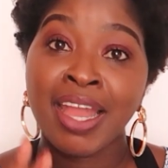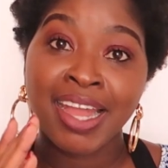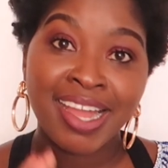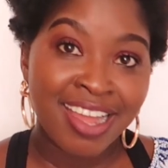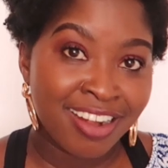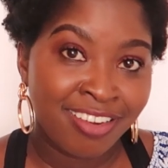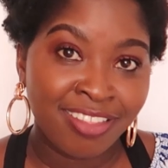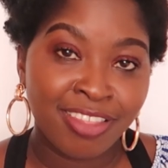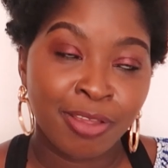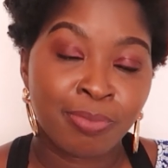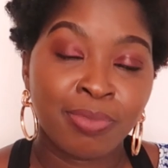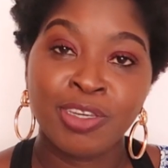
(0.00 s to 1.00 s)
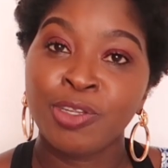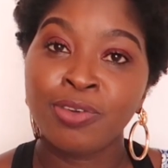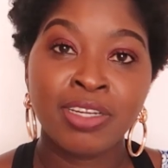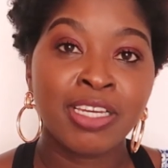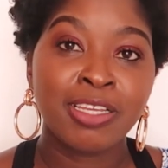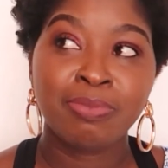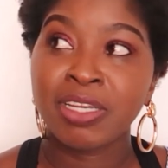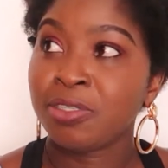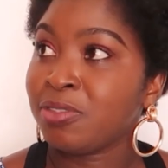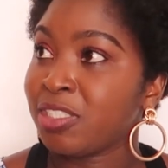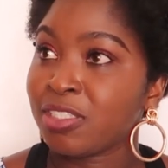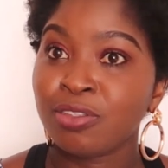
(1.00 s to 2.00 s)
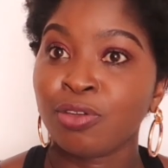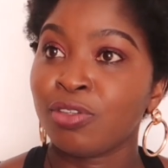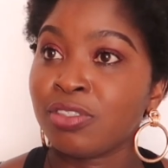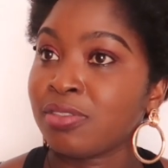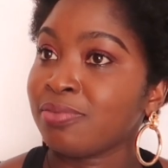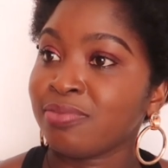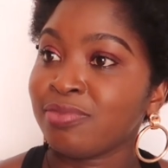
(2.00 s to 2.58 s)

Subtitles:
Carry them. During labor, you just not